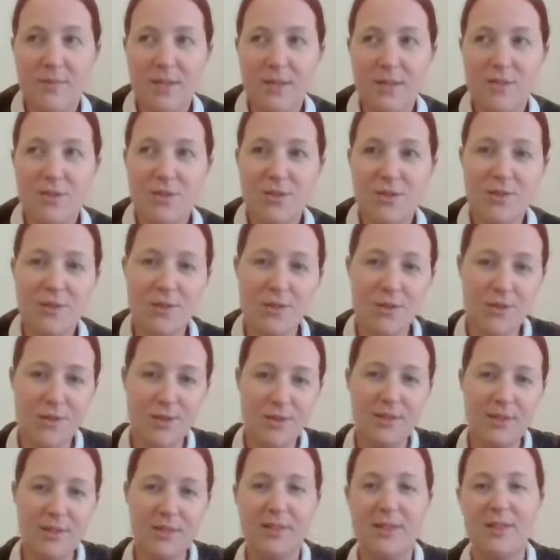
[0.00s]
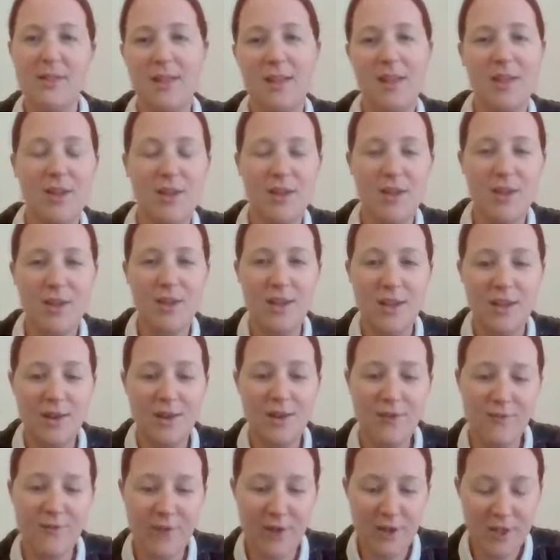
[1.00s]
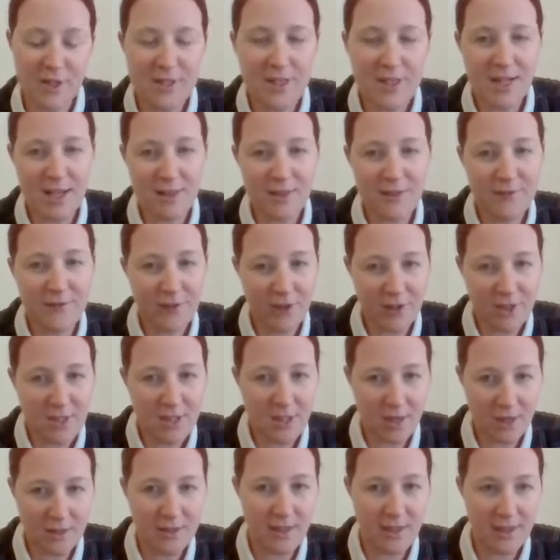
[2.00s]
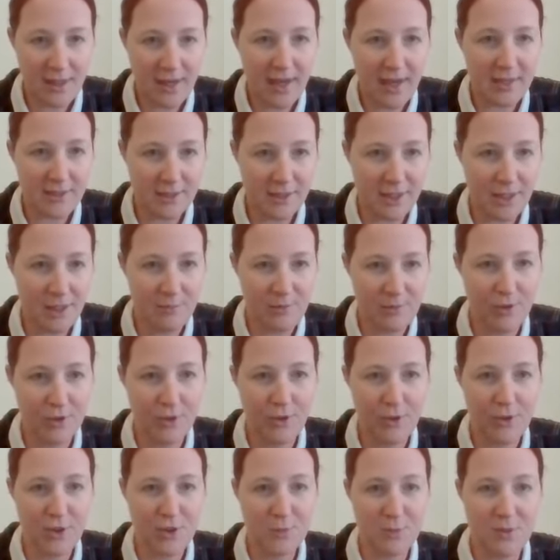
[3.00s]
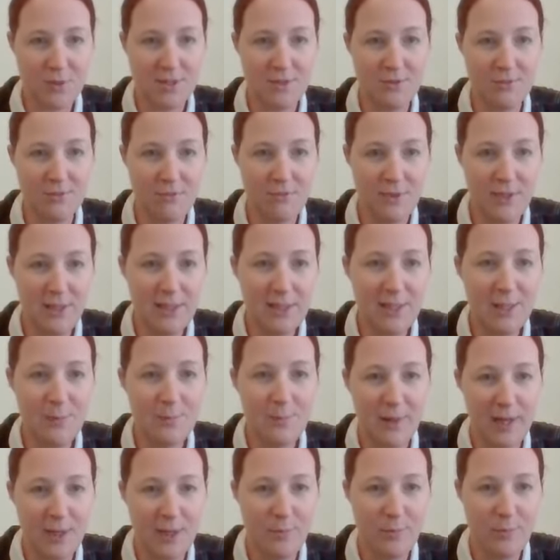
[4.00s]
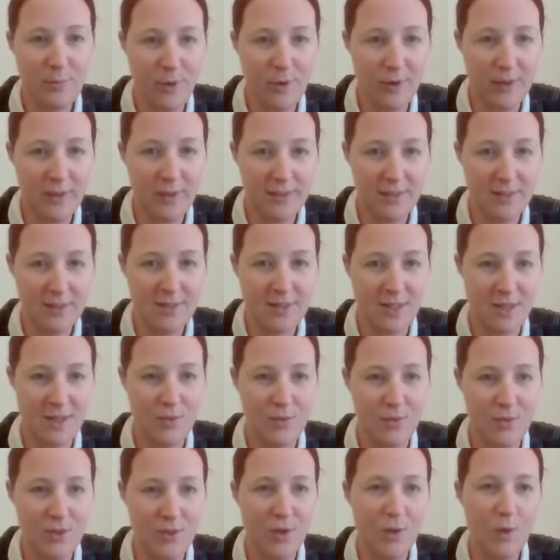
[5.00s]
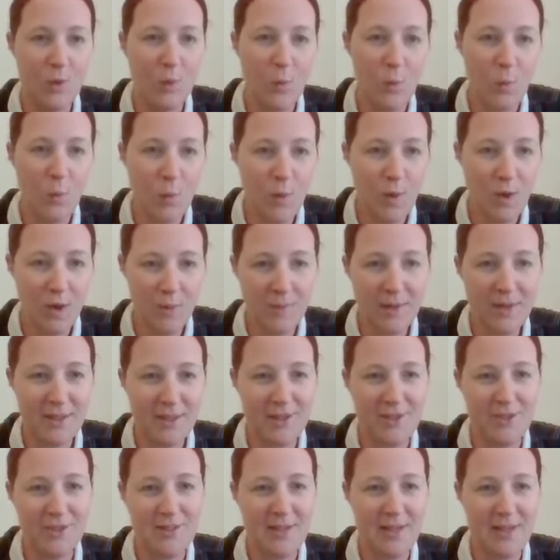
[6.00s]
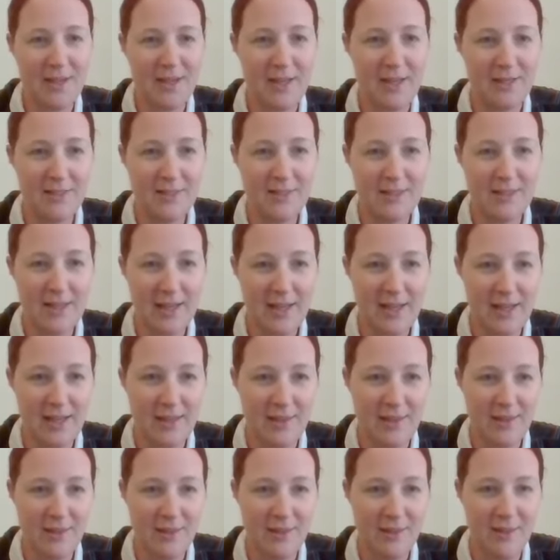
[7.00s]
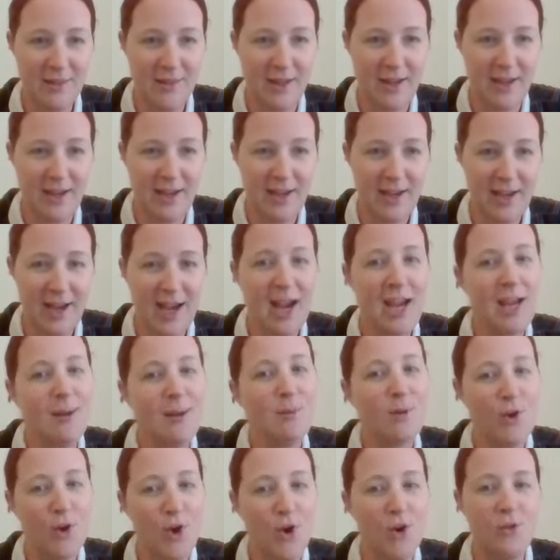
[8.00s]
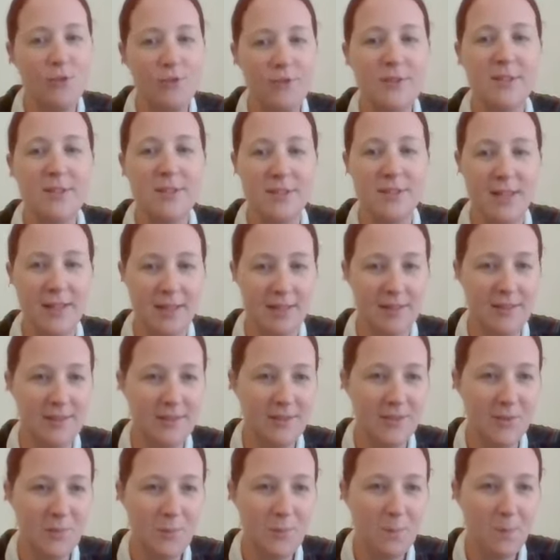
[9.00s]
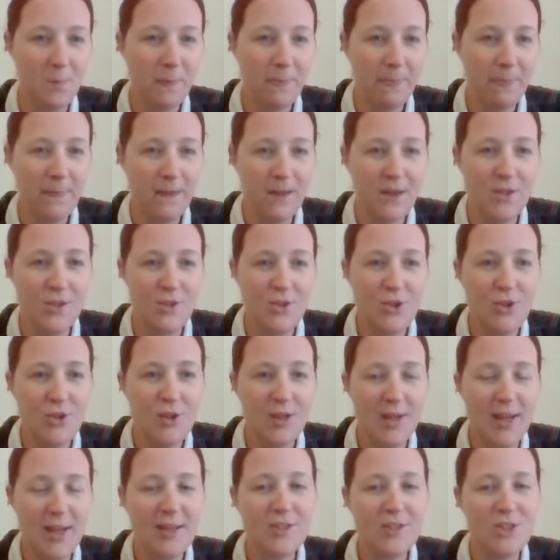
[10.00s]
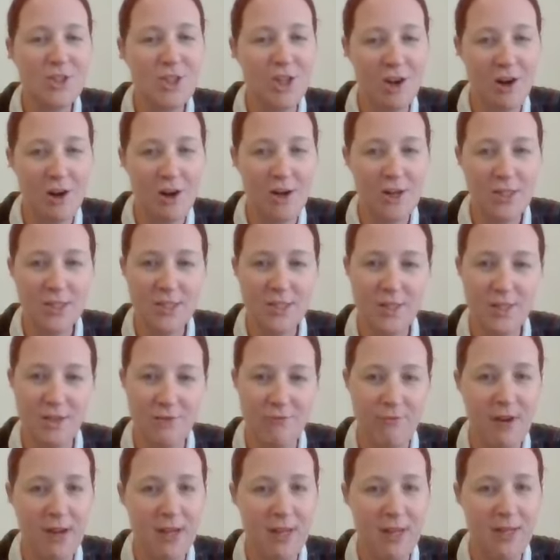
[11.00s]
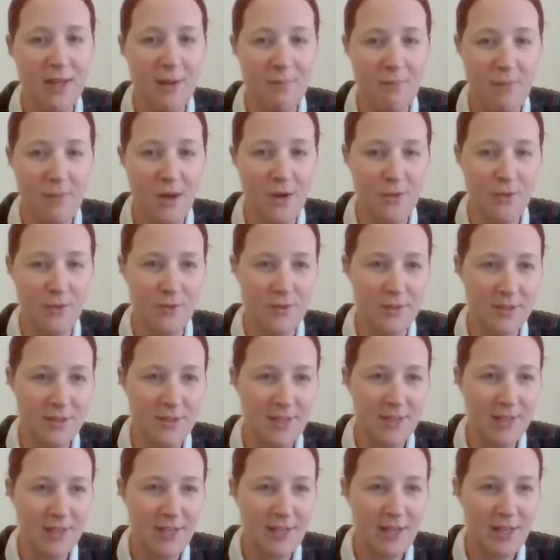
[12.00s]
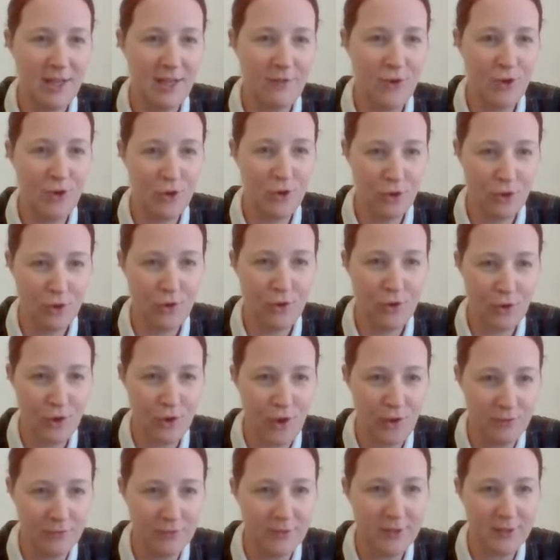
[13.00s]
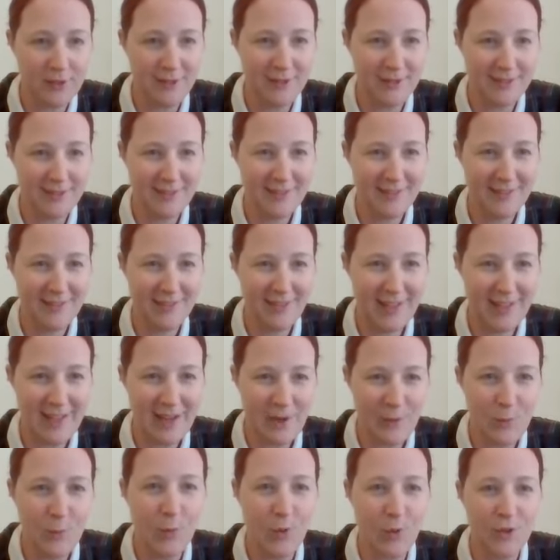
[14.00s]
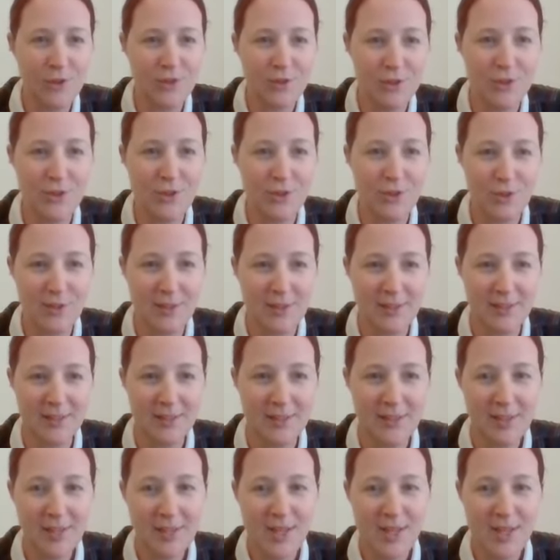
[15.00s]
So the first hurdle I had to come across was to really pinpoint down what am I good at that I am confident in. Because you can't charge the right amount if you're not confident in what you're doing,